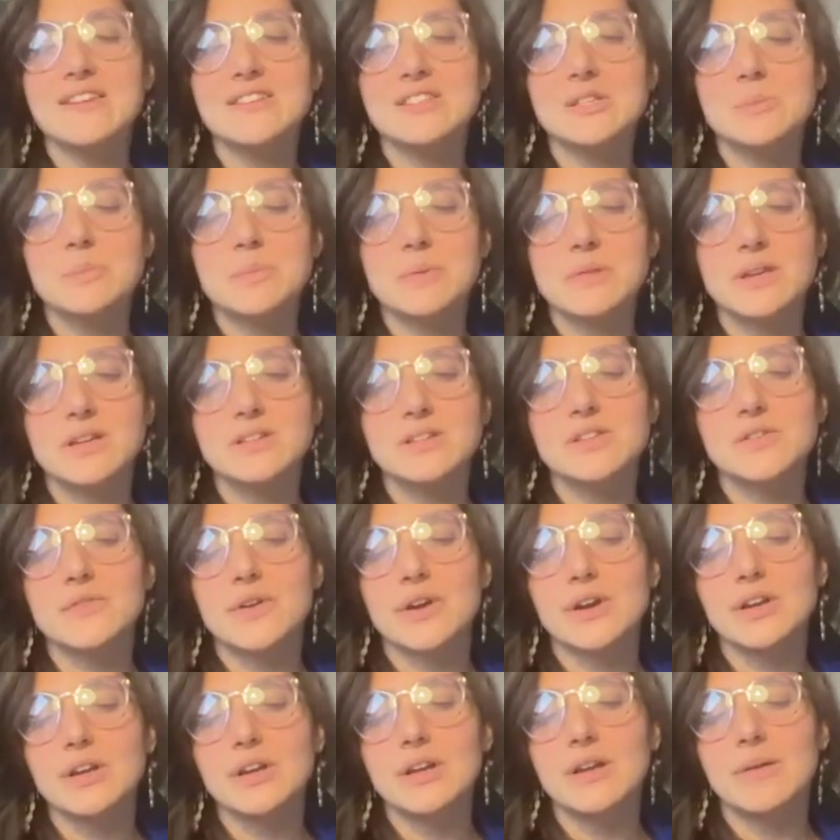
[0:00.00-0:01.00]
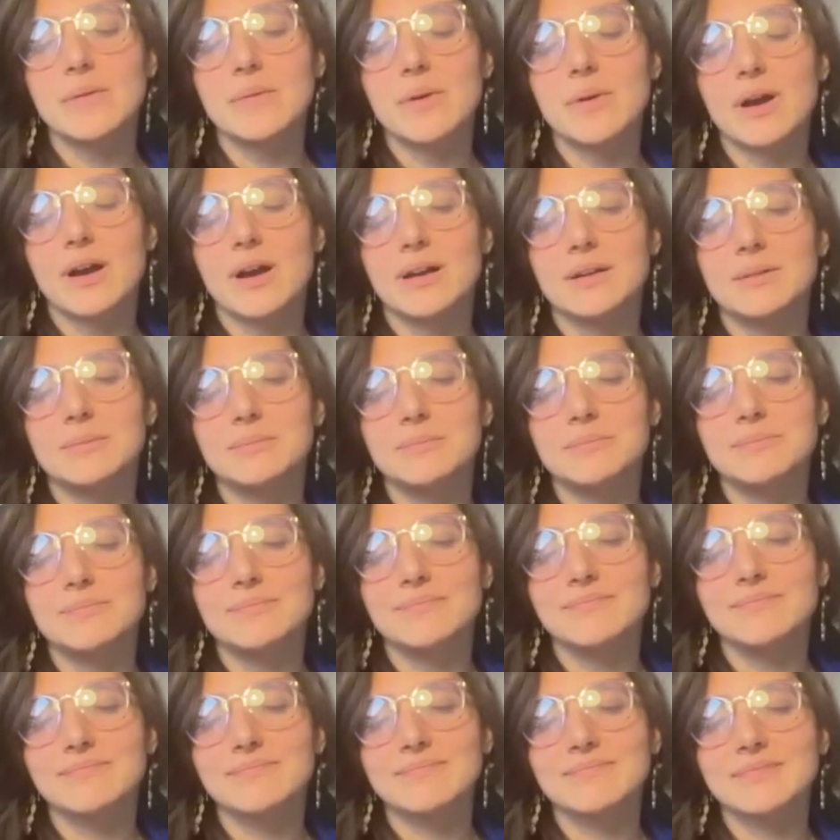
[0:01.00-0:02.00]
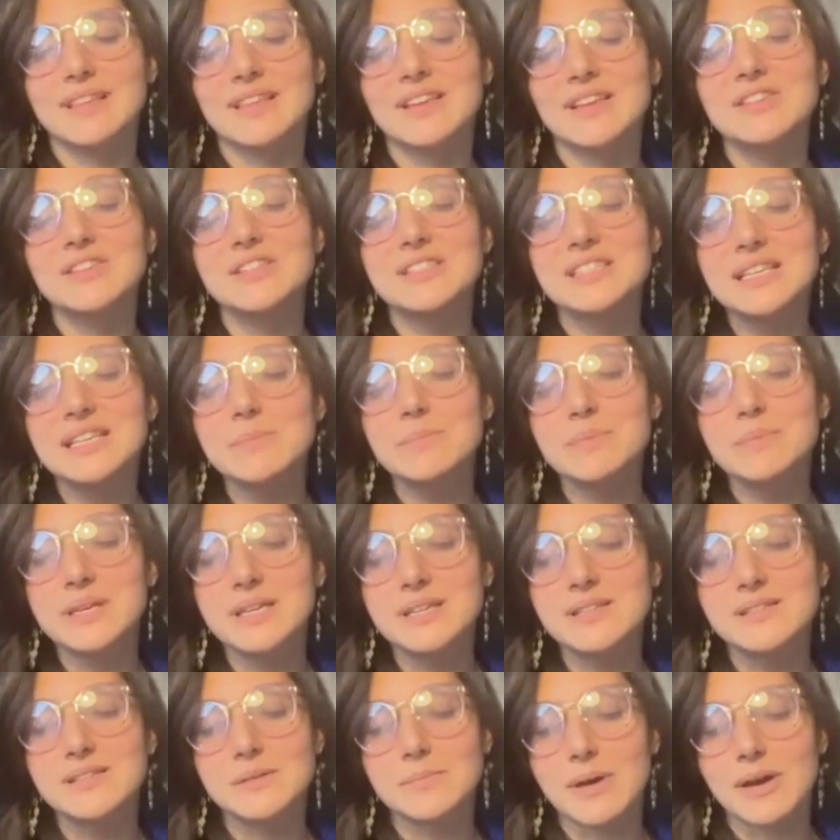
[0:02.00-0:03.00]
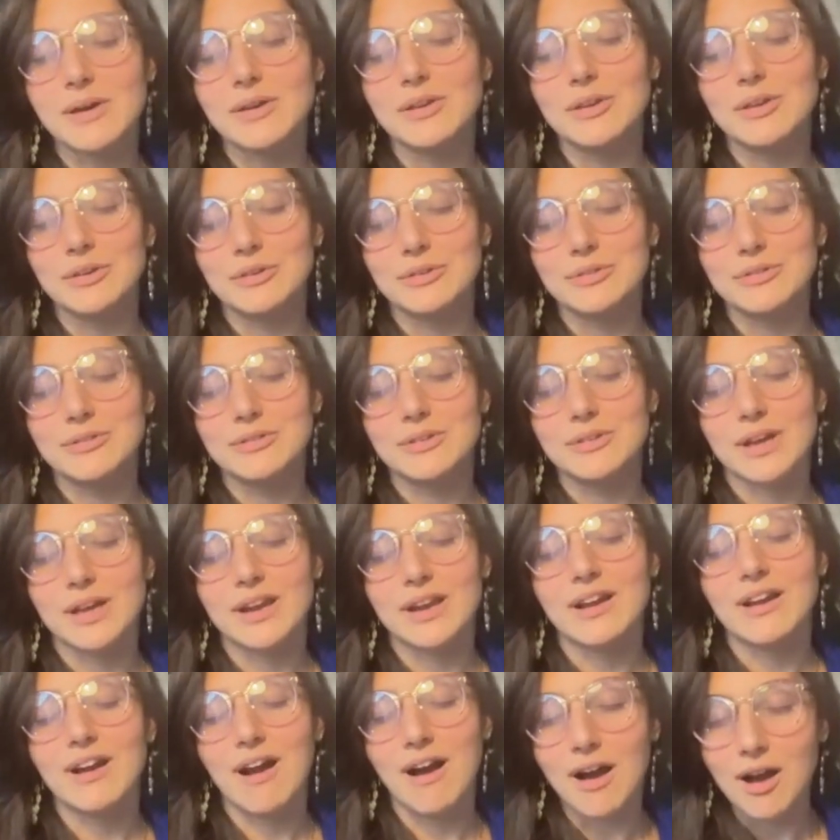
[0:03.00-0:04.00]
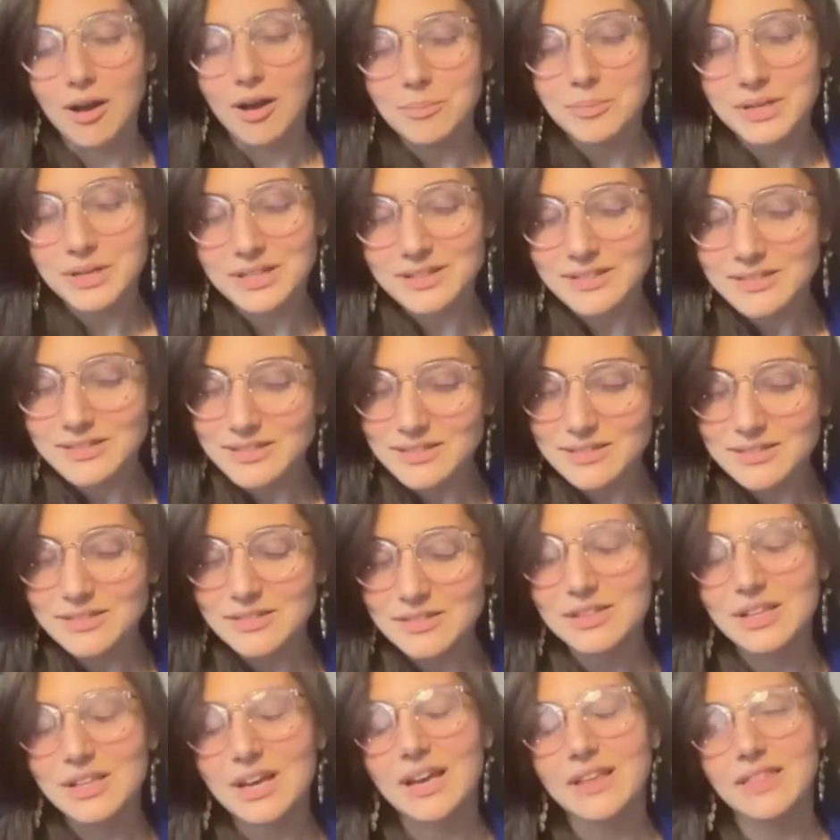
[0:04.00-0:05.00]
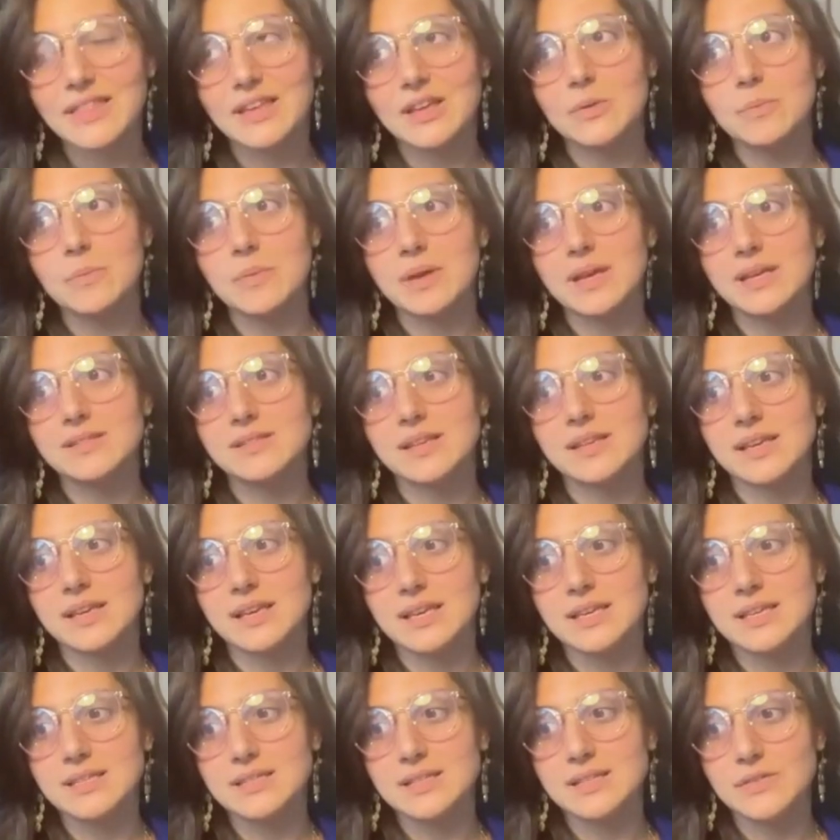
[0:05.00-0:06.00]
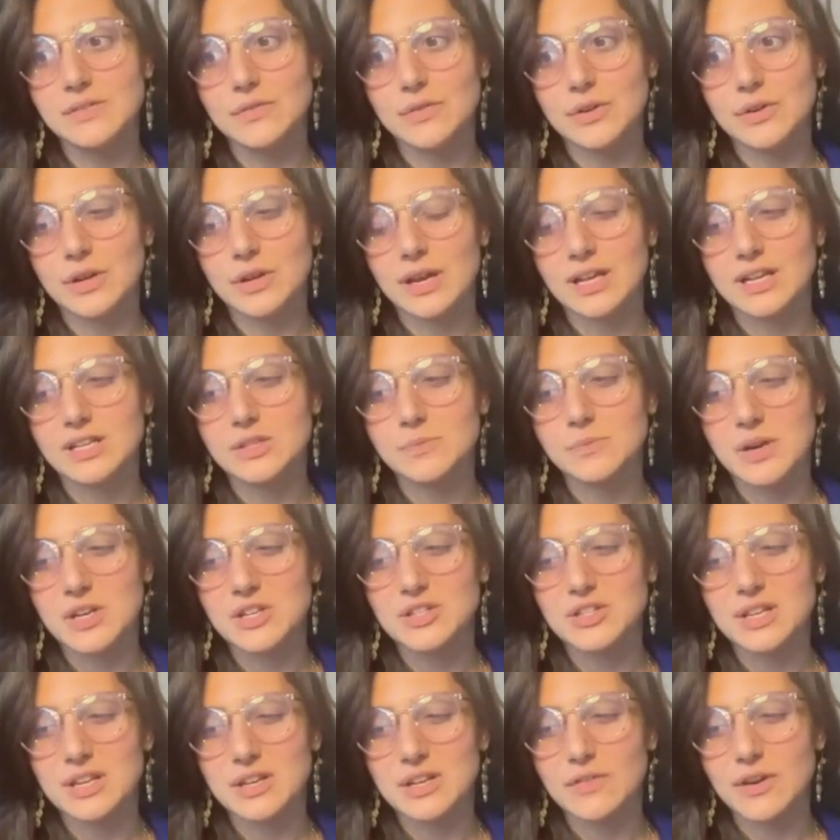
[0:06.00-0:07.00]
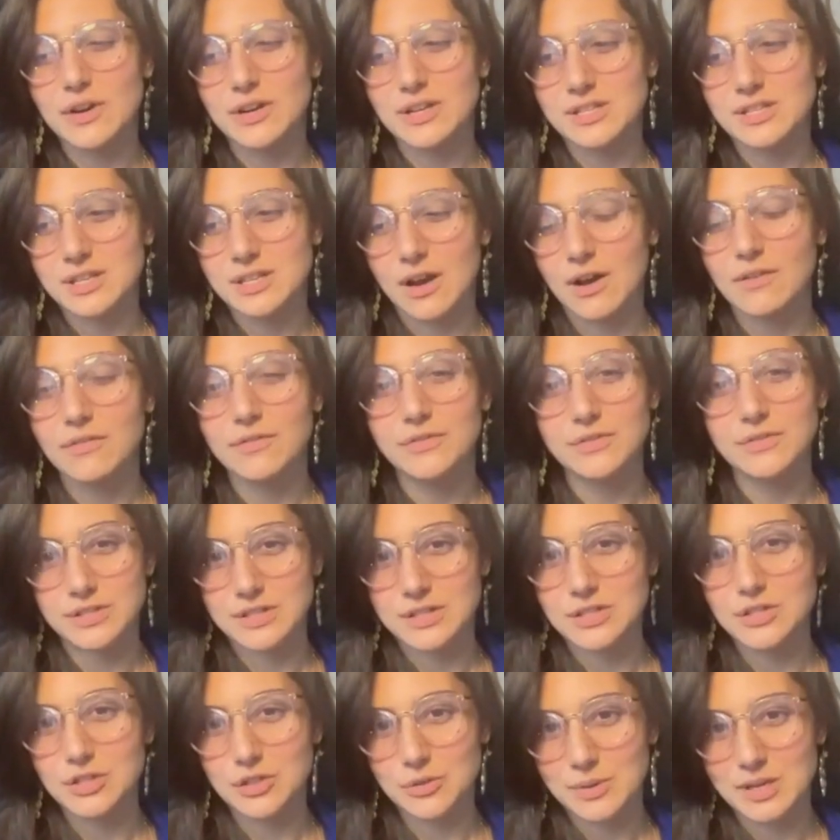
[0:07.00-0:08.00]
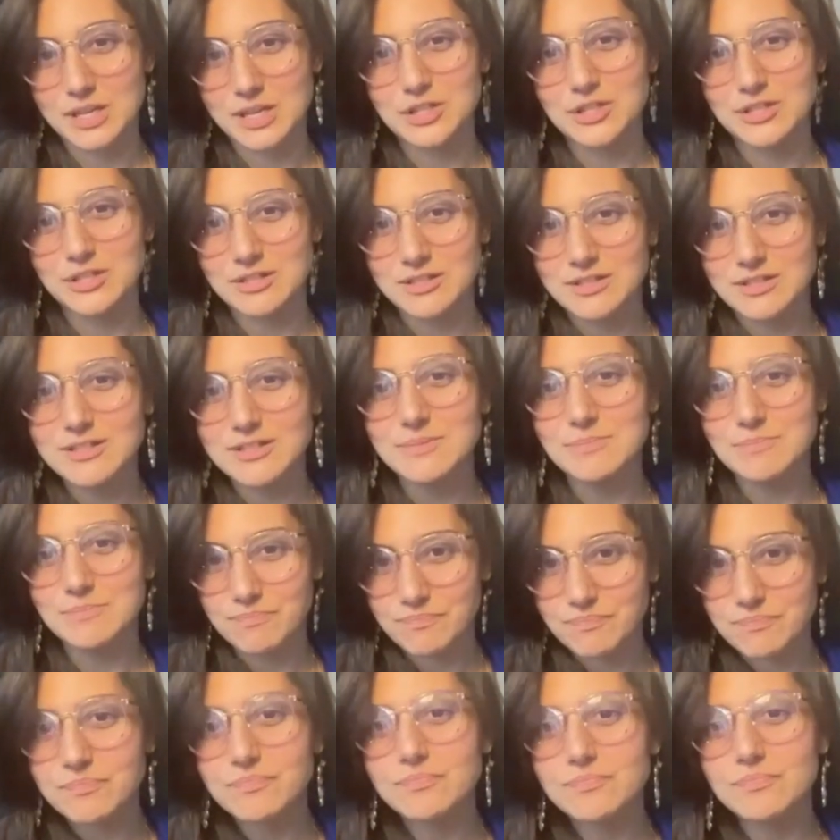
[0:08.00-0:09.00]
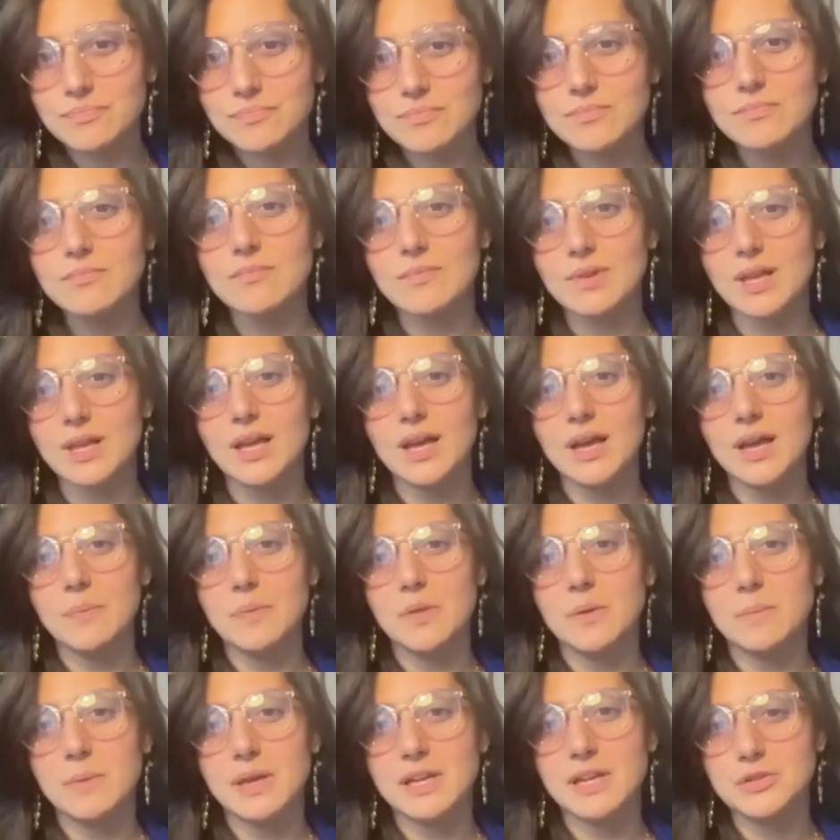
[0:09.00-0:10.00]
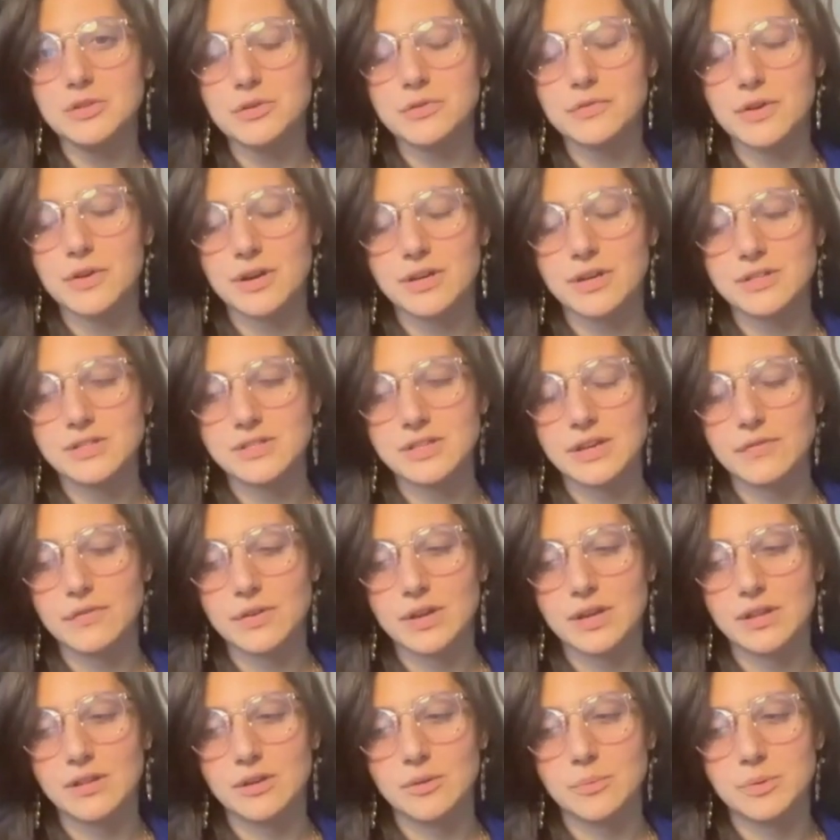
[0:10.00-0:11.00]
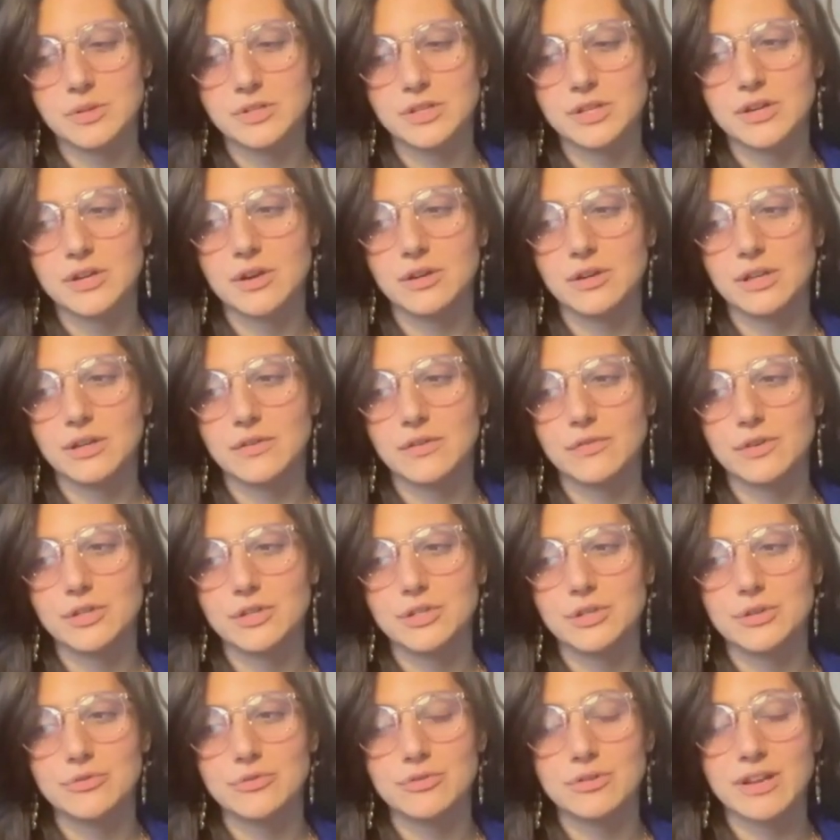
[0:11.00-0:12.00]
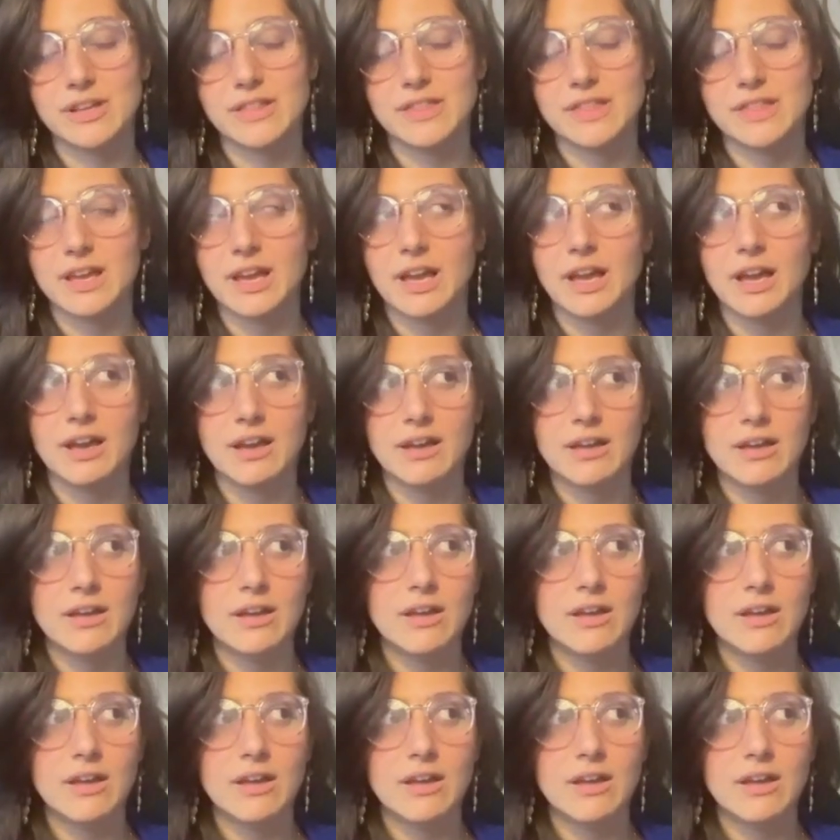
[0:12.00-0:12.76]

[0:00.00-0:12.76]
there's a very there's a deep peace about you and a calmness that I think makes it easy for, especially in very tough situations, and that makes you a very safe healer, particularly for children. I think